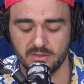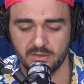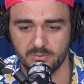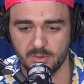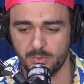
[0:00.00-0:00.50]

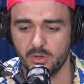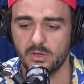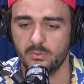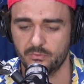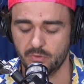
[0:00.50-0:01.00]
The
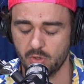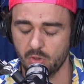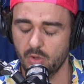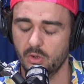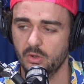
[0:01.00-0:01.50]
beauty for
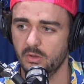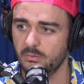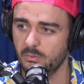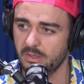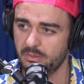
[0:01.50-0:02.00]
her
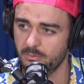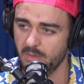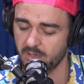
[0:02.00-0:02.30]
with